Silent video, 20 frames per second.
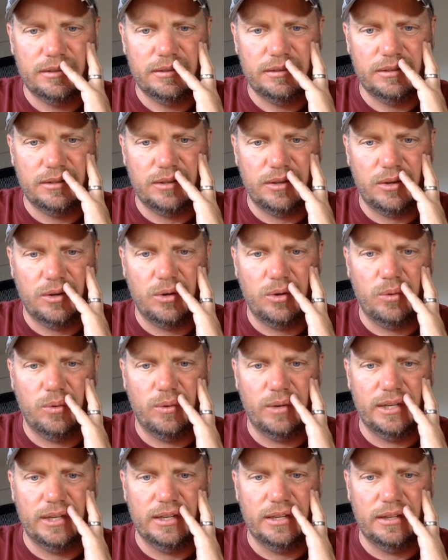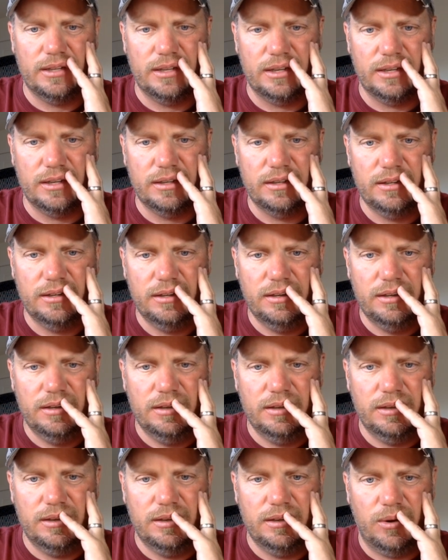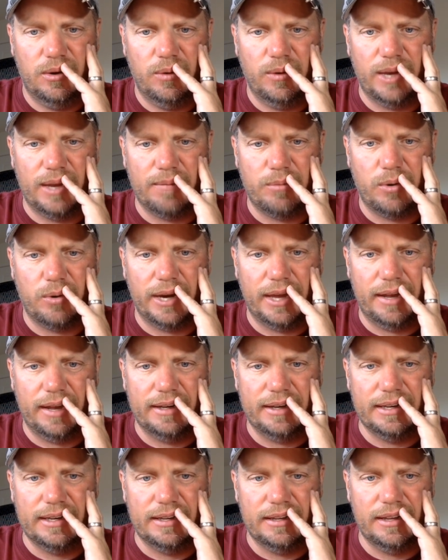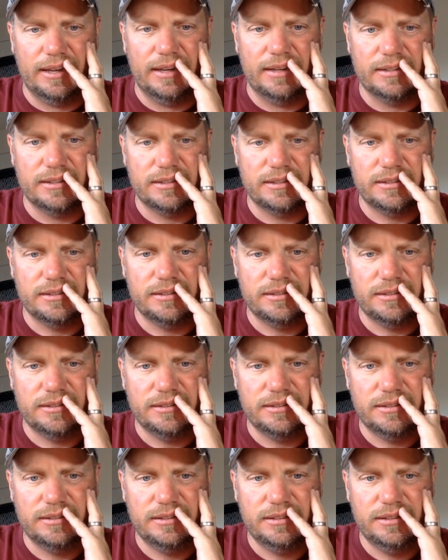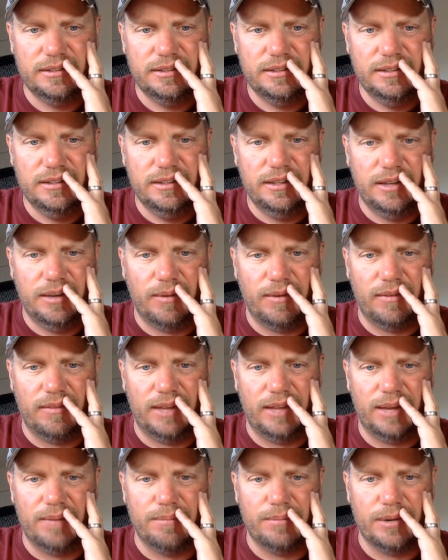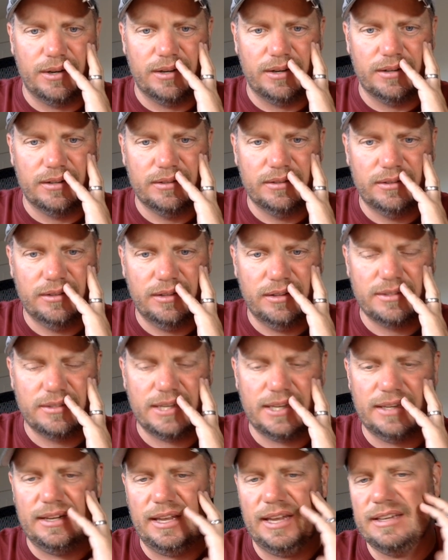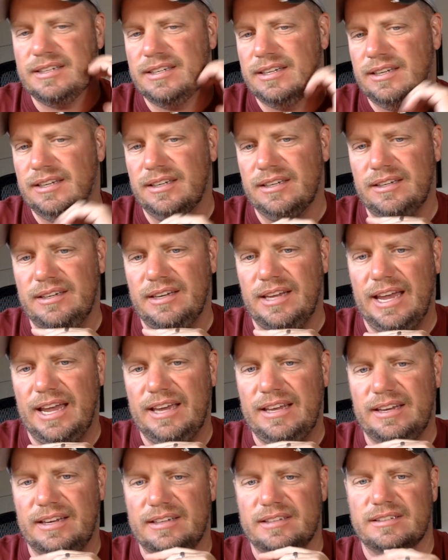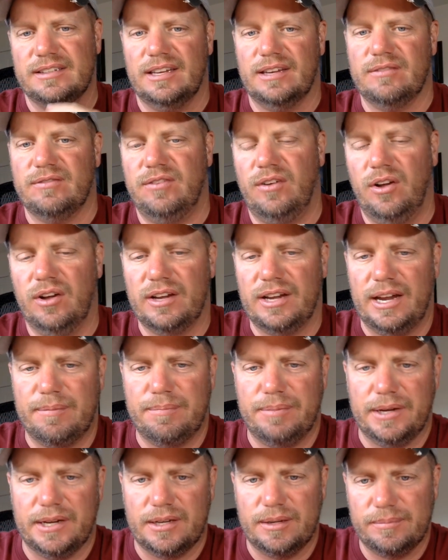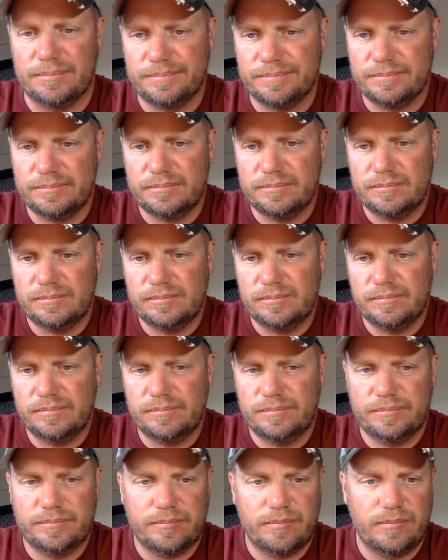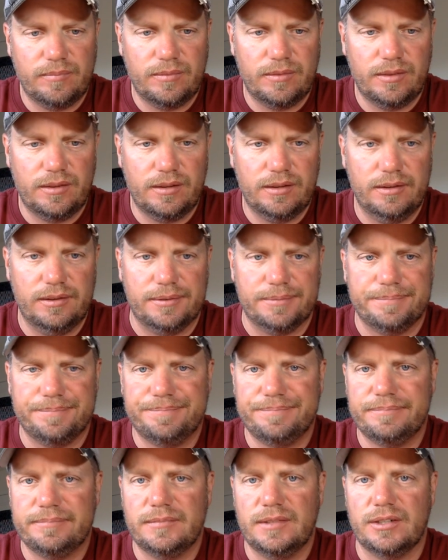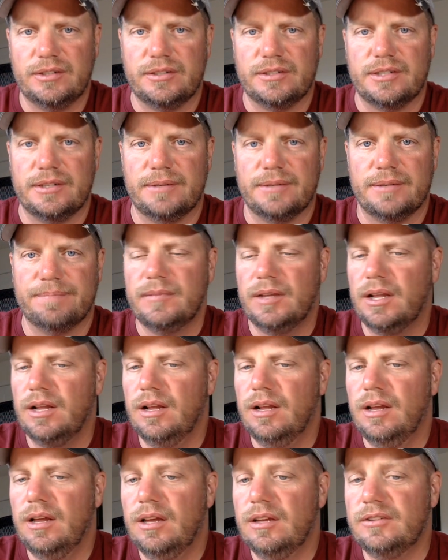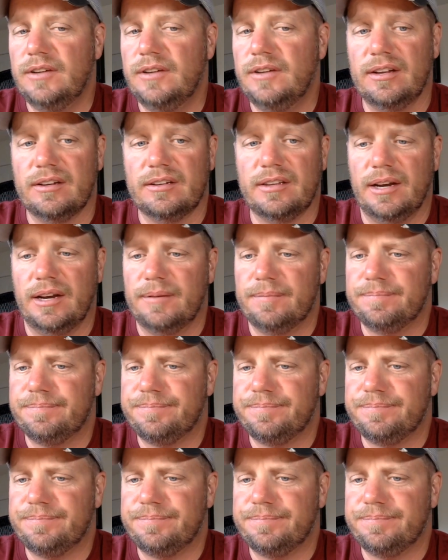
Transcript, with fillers: Oh, we did the, oh, we have more LED lights, and we have light bar. It looks like a 1980s like Fall Guy pickup. Yeah, interesting. So I looked it up.